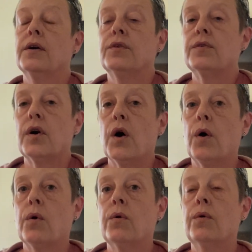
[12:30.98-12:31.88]

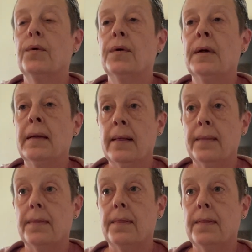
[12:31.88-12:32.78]
So
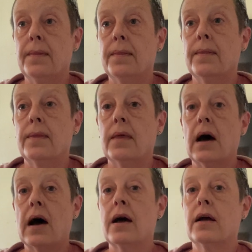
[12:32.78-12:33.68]

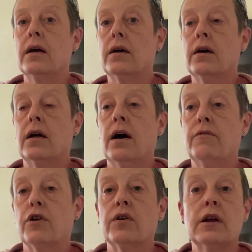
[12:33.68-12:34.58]
I
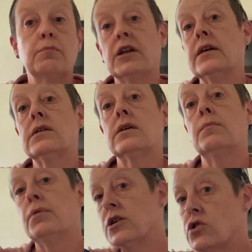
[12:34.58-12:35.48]
have already planted a
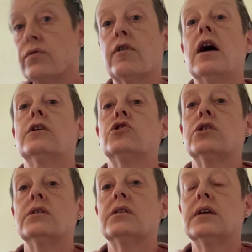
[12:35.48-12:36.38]
bunch of
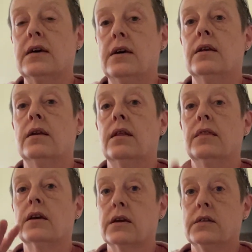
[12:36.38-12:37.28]
radishes in
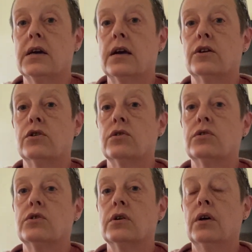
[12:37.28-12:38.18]
the
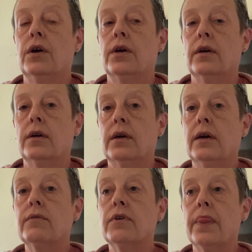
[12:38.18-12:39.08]
containers,
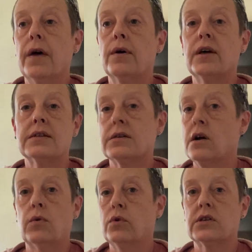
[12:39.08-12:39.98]
even though that's
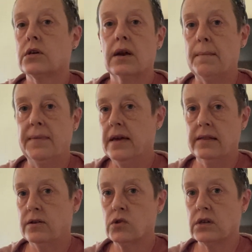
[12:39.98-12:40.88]
not what's going to be in
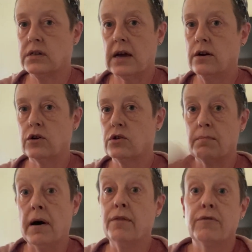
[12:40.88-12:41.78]
those containers a
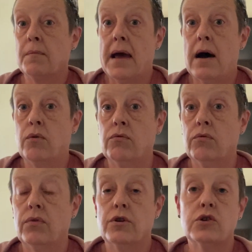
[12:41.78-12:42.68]
month from now.
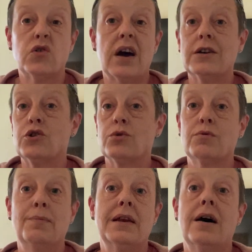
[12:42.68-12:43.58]
Those radishes
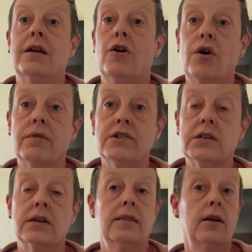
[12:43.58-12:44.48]
will be done and
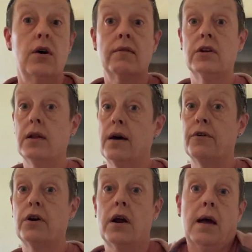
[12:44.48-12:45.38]
harvested, and then I'll have
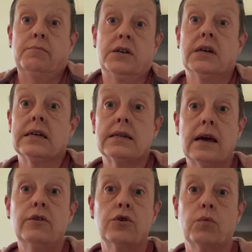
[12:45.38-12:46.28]
another empty
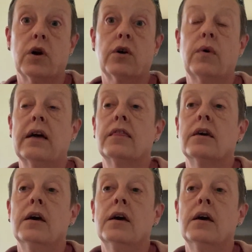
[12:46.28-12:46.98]
container to work with.